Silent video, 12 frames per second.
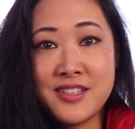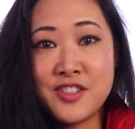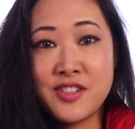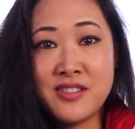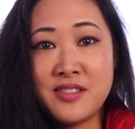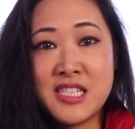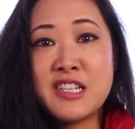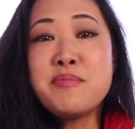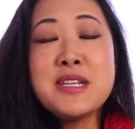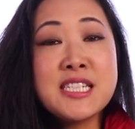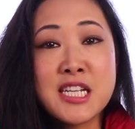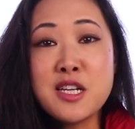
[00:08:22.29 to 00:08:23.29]
Just give
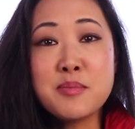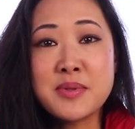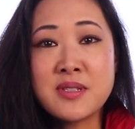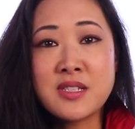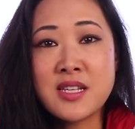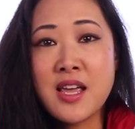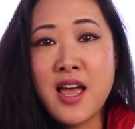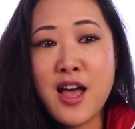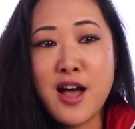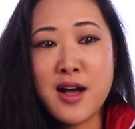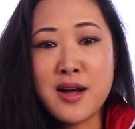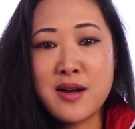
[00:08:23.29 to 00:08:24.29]
me tips,
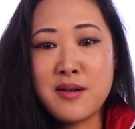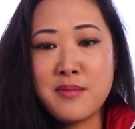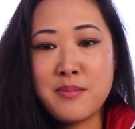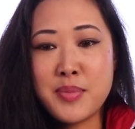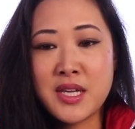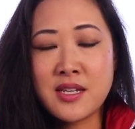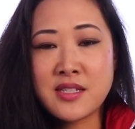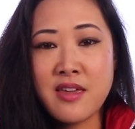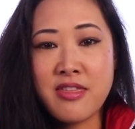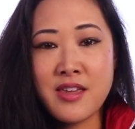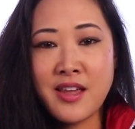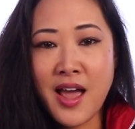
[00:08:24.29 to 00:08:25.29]
because I think